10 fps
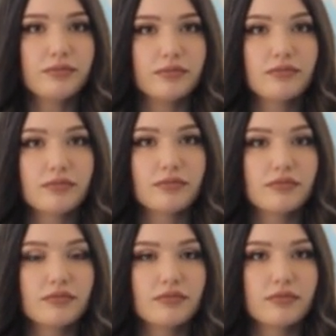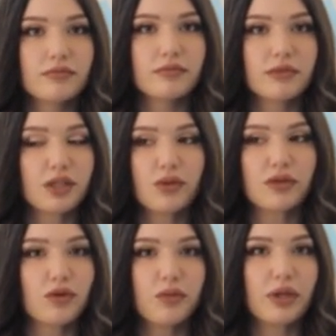Mm -hmm. Like
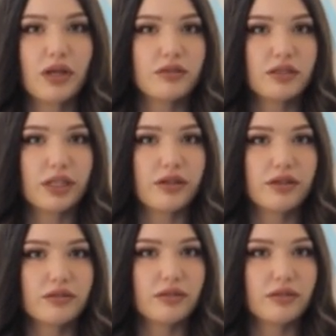whatever would be necessary